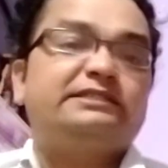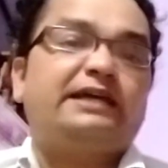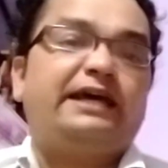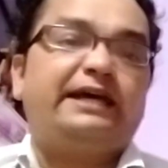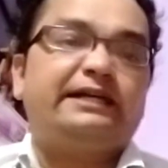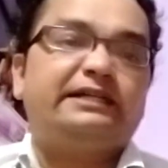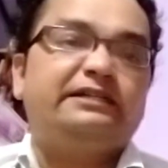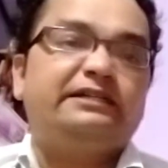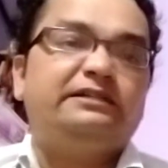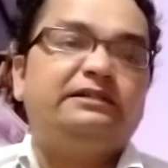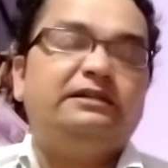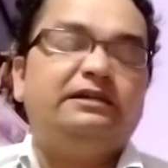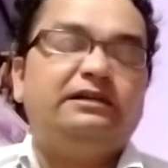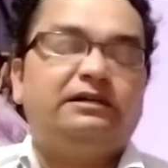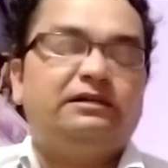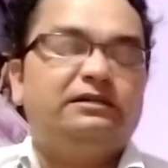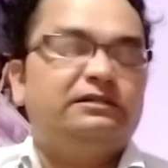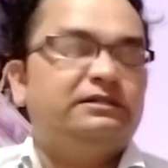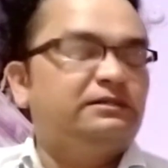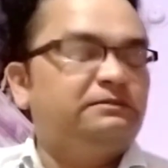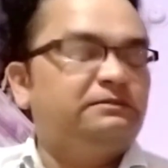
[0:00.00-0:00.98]

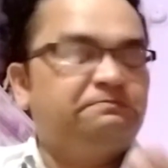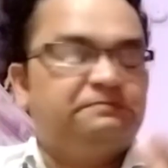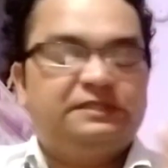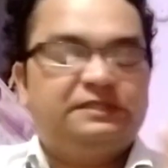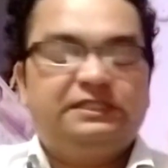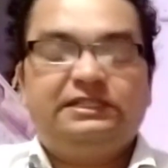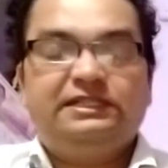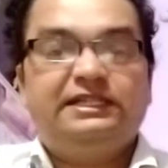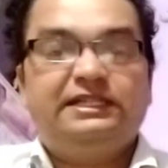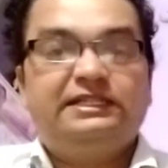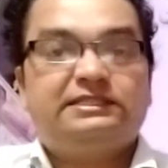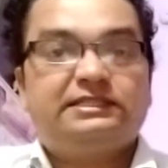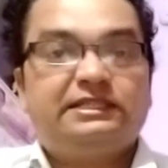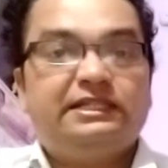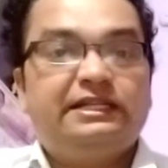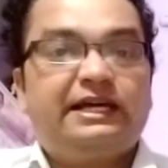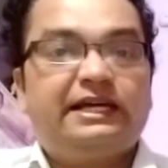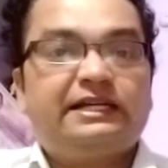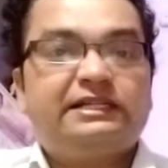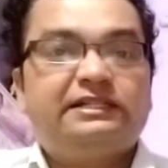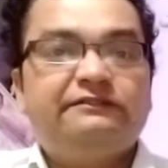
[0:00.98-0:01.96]
inactivated, and in the
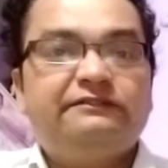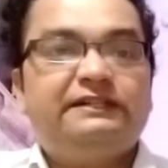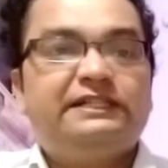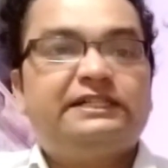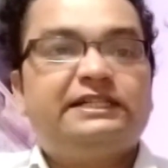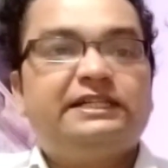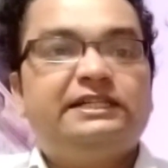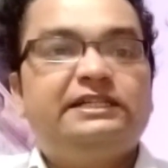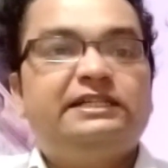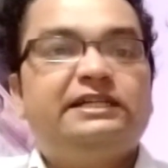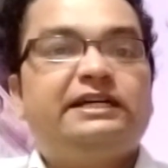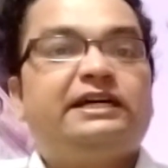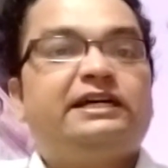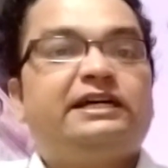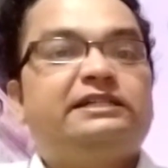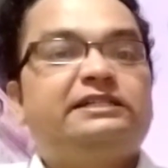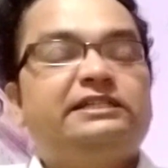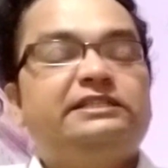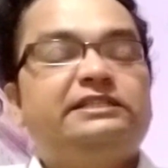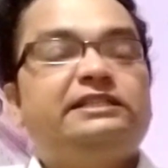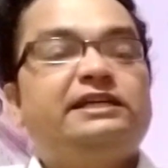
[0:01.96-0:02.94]
absence of
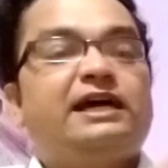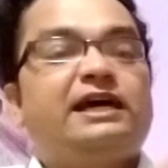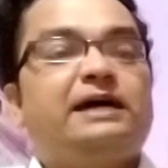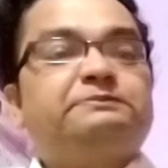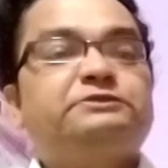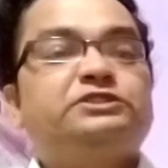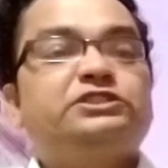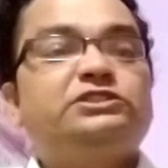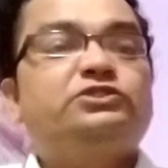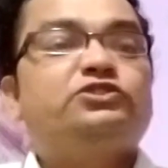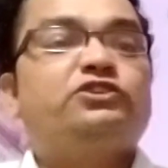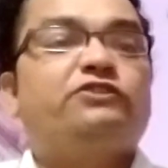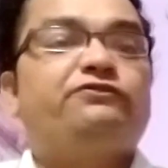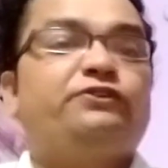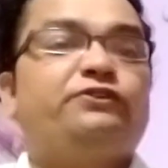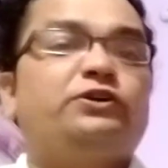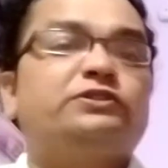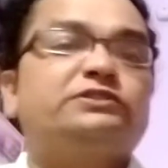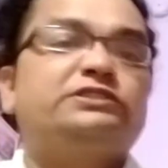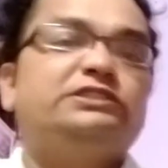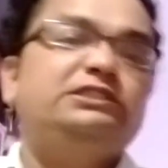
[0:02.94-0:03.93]
oxygen, it gets
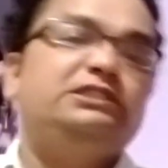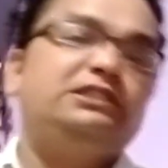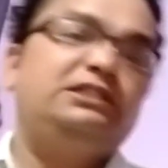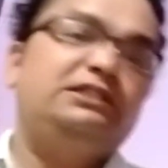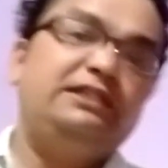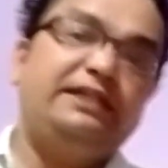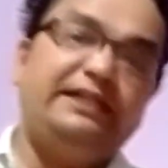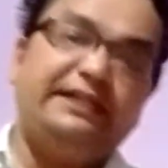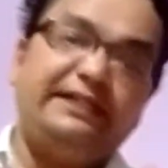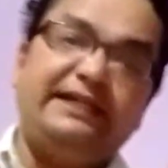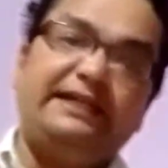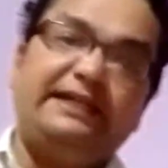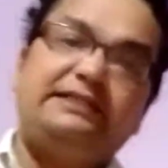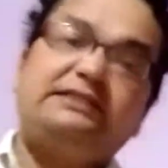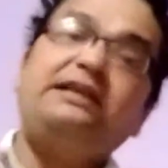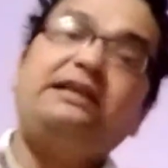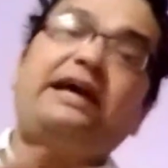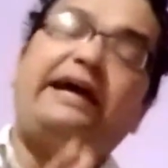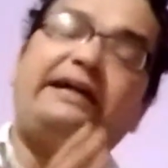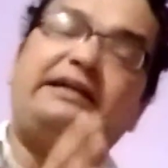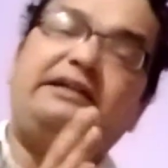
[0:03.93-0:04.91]
activated.
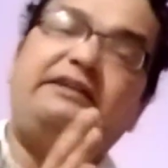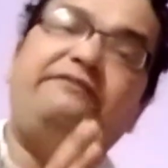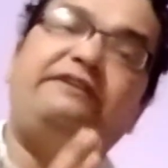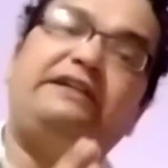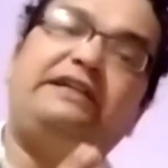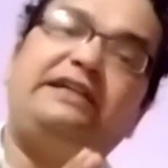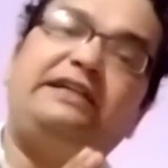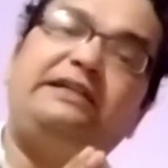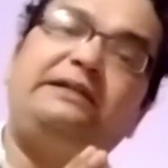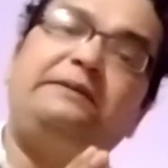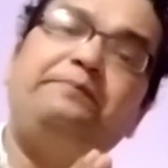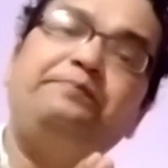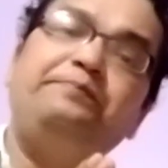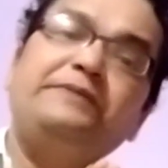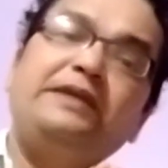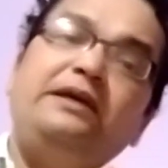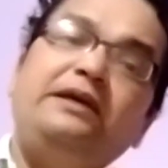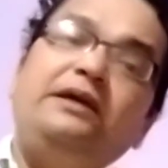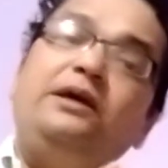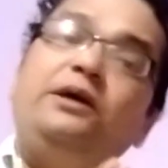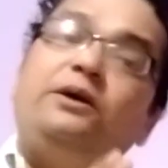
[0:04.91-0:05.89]
Whereas
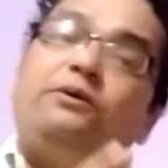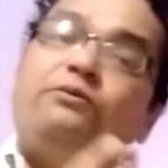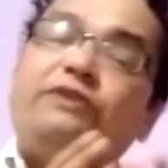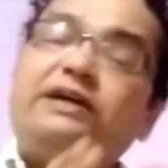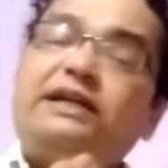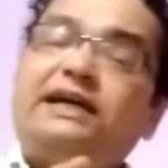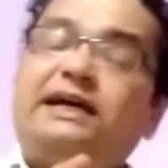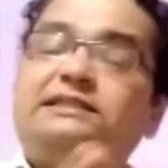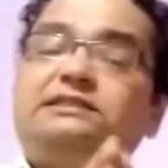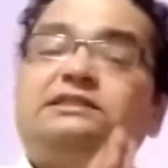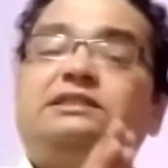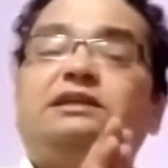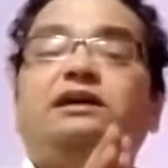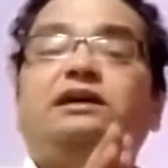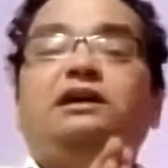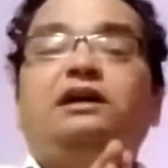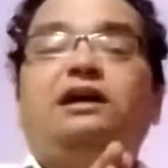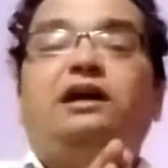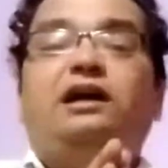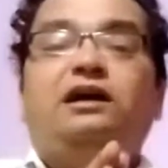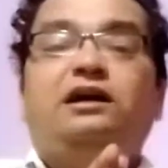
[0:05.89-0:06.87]
in case of ARC
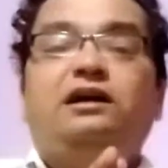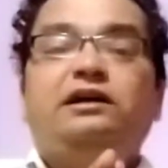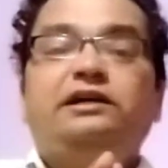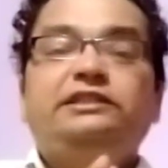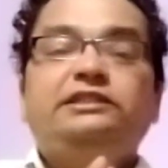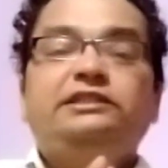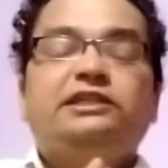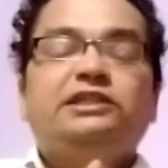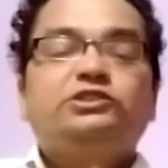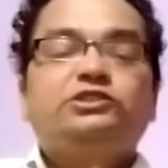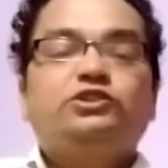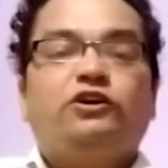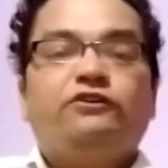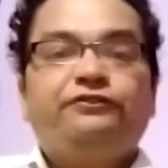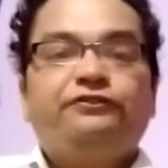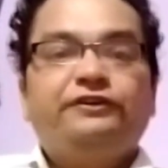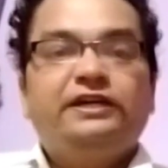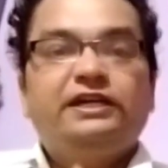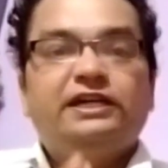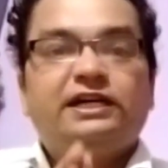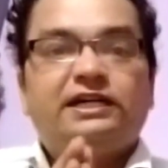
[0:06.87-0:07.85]
system, there are
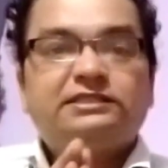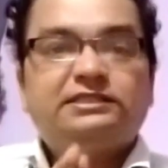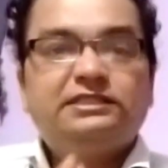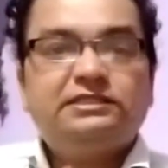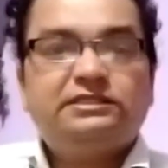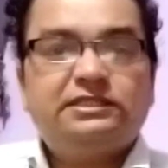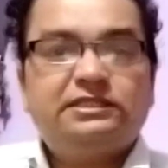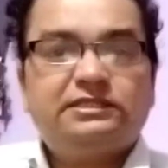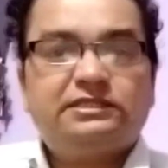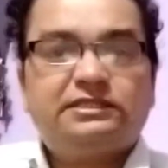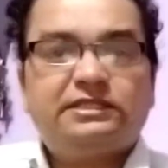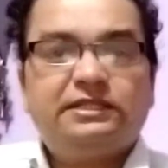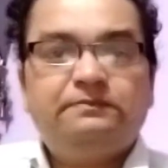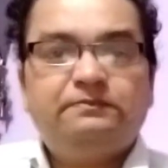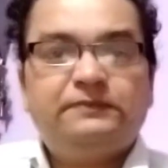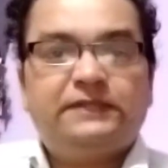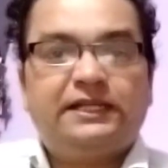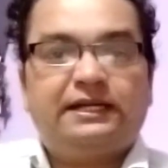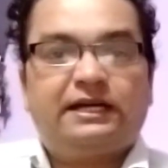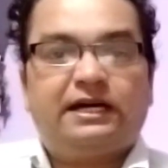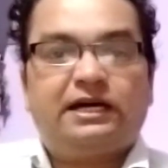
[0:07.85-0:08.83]
two component.
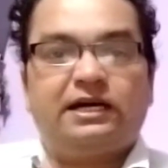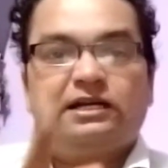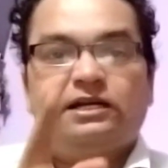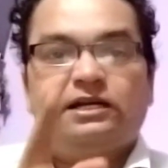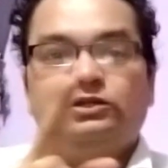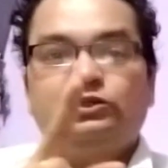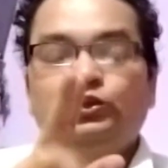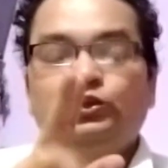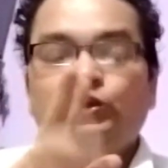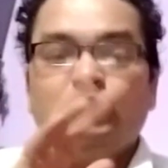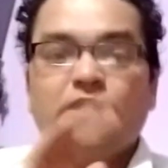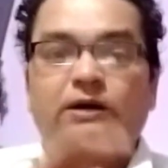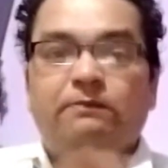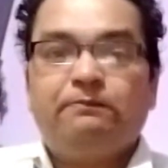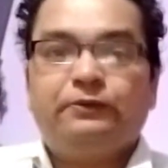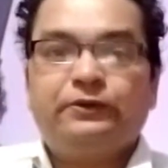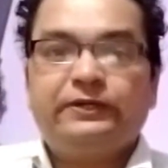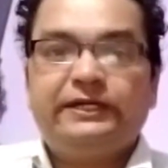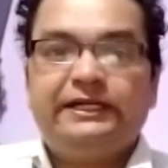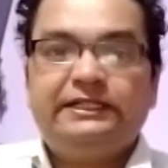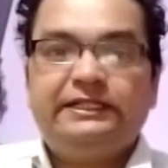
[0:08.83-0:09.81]
One
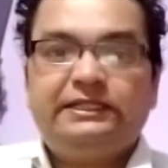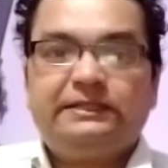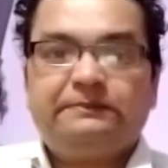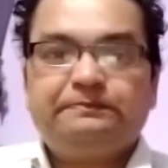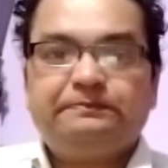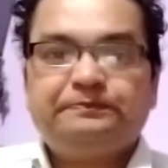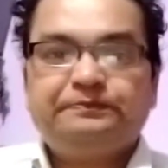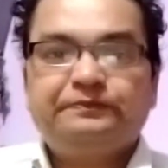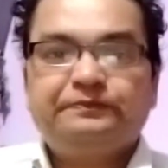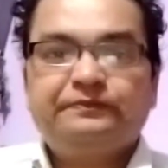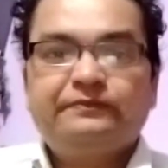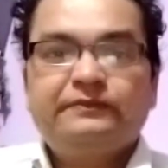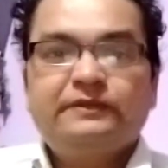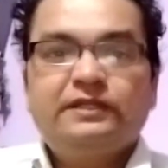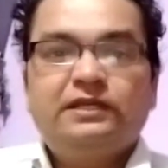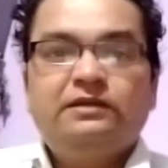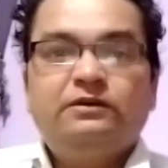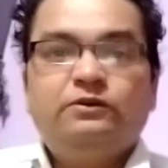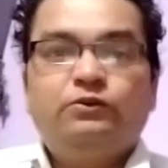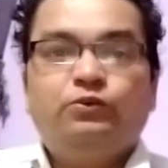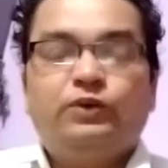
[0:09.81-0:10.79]
acts as the
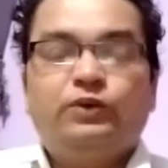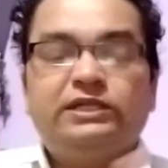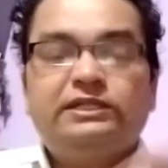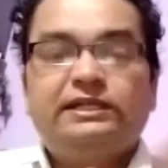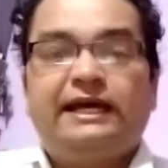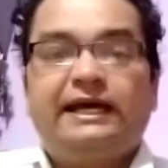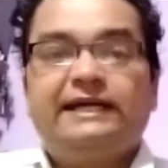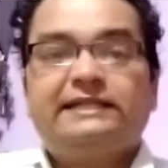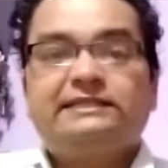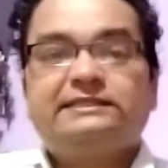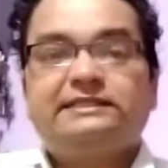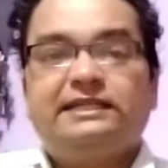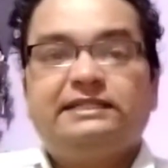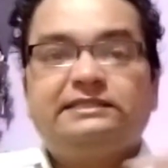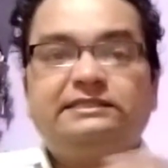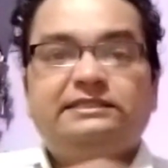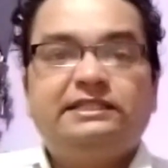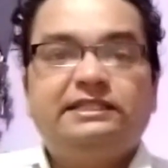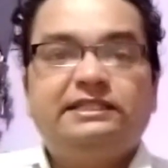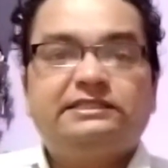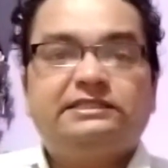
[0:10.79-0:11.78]
histidine kinase, other
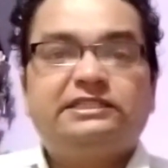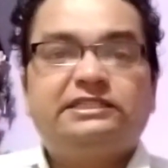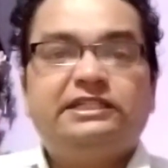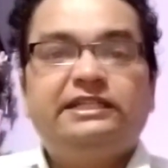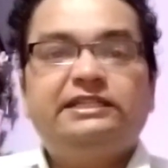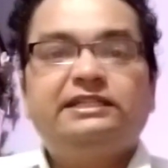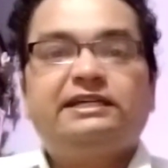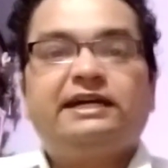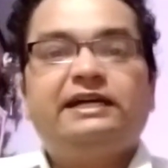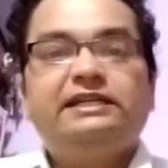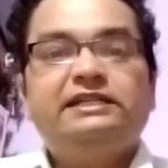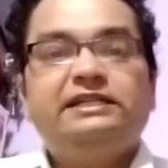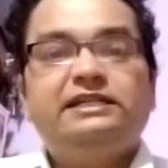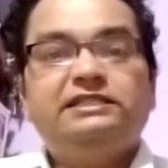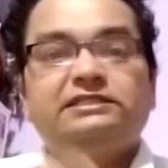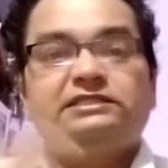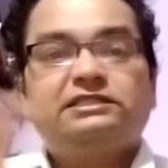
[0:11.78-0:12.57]
acts as the